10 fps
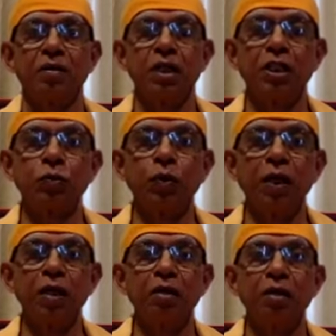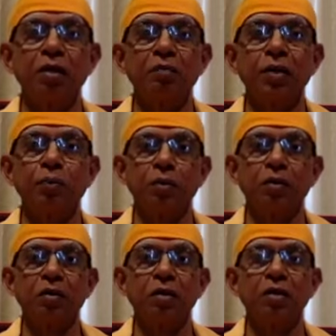That is why
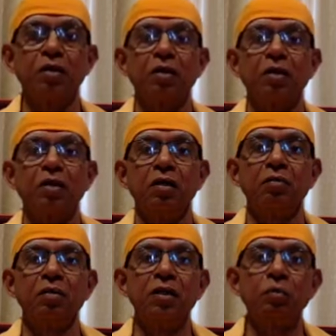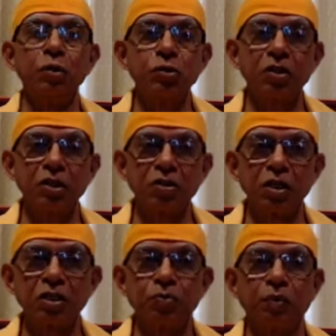people, even the most
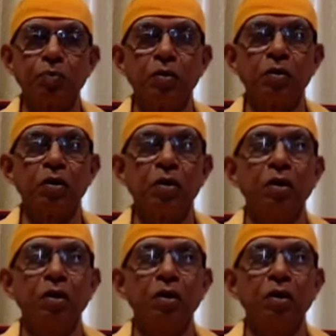restless people,